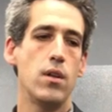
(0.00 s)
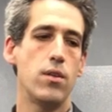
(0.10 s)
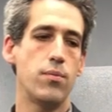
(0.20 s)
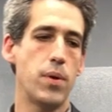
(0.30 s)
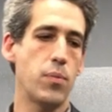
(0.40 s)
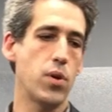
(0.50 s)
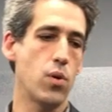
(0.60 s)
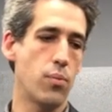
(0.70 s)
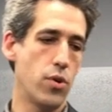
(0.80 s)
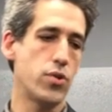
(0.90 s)
the people who
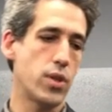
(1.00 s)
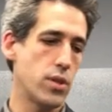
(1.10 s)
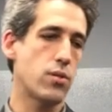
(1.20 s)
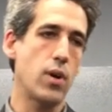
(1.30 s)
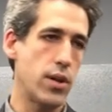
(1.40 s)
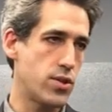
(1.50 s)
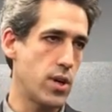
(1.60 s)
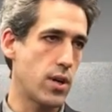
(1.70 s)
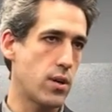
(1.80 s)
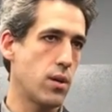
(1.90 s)
are pushing this
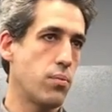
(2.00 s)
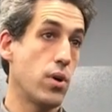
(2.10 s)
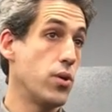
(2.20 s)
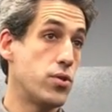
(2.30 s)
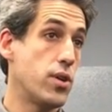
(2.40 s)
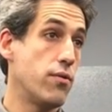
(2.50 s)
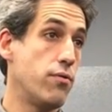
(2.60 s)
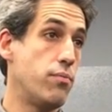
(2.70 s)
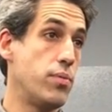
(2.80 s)
Crosscheck approach have